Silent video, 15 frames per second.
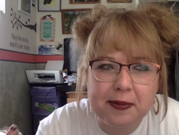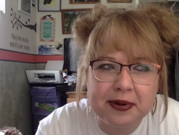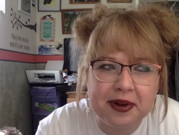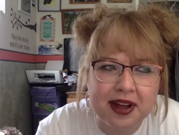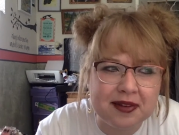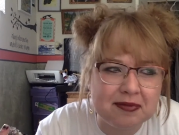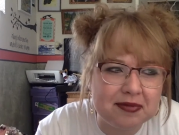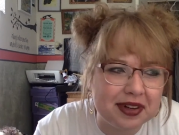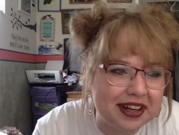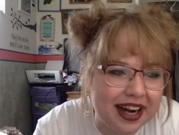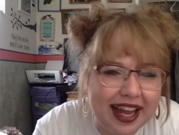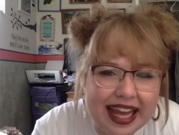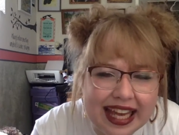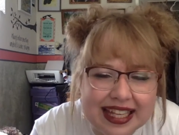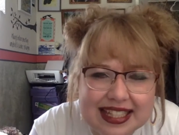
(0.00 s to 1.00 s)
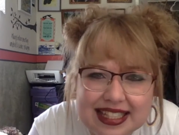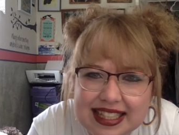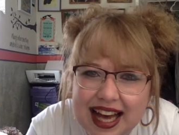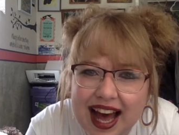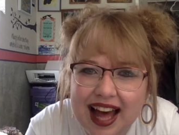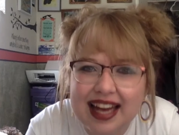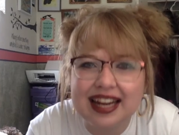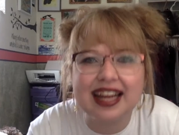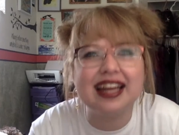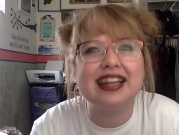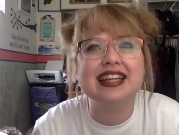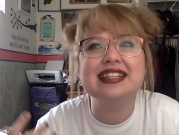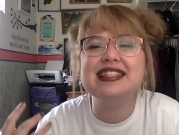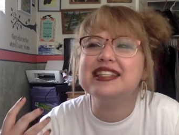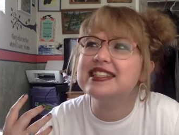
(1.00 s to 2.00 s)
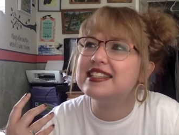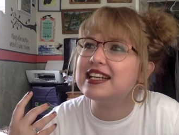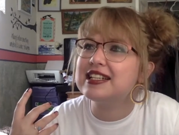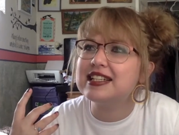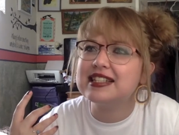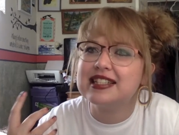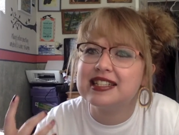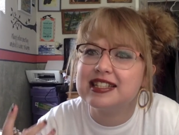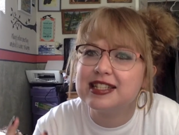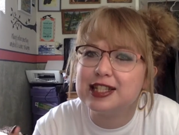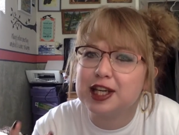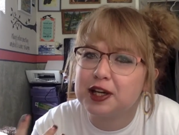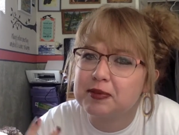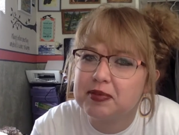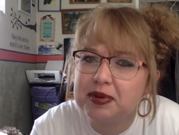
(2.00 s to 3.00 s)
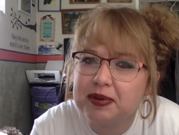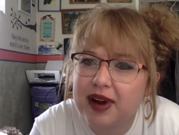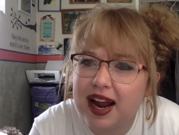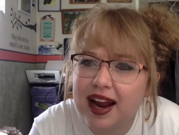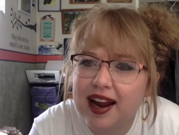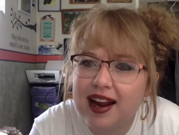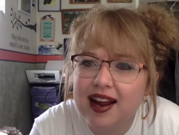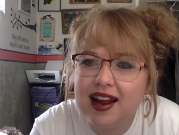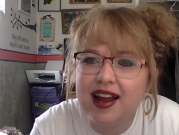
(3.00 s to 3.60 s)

and praying to God. And this is such a sincere prayer.